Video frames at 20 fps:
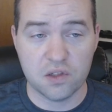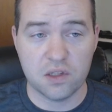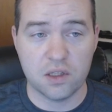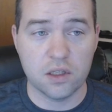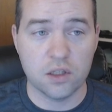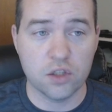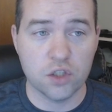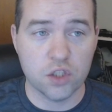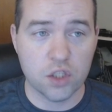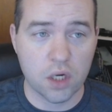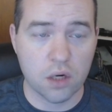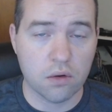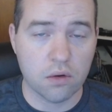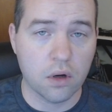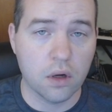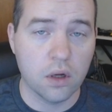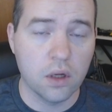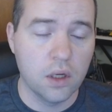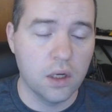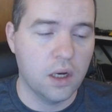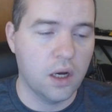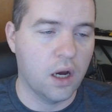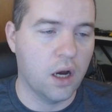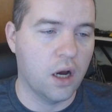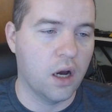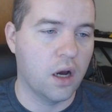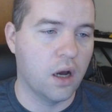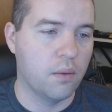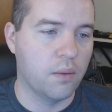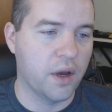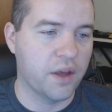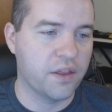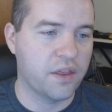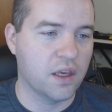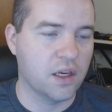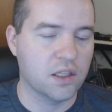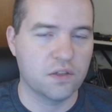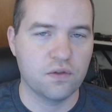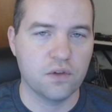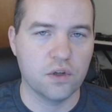in general. I think
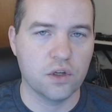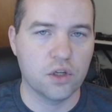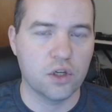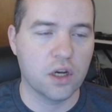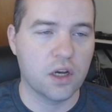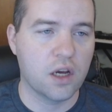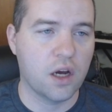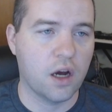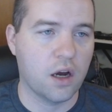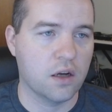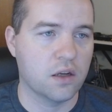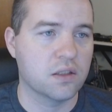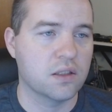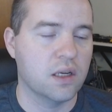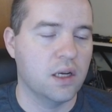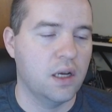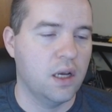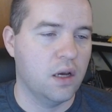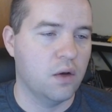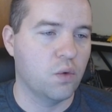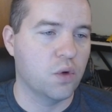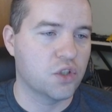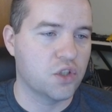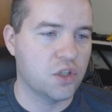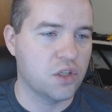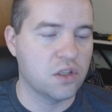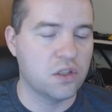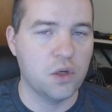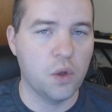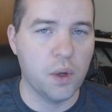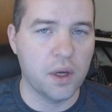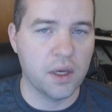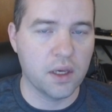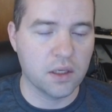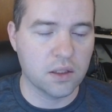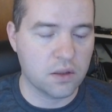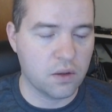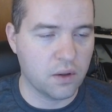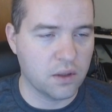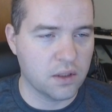it's for a good cause. What she's doing
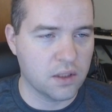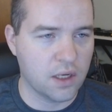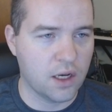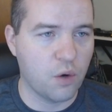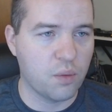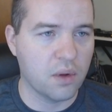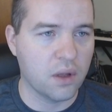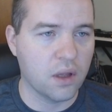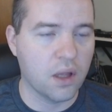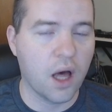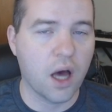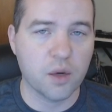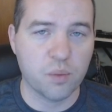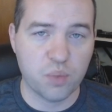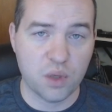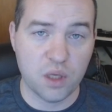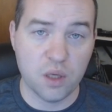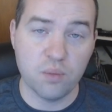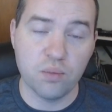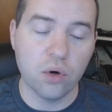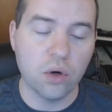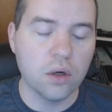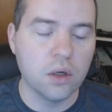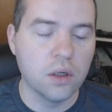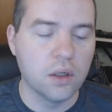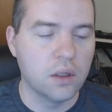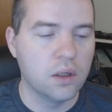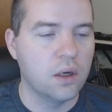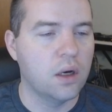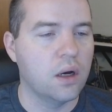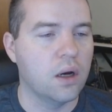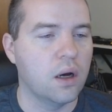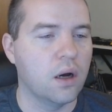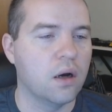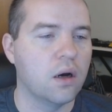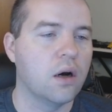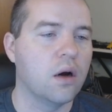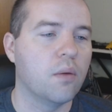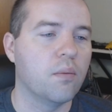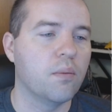is going to help a lot of people. I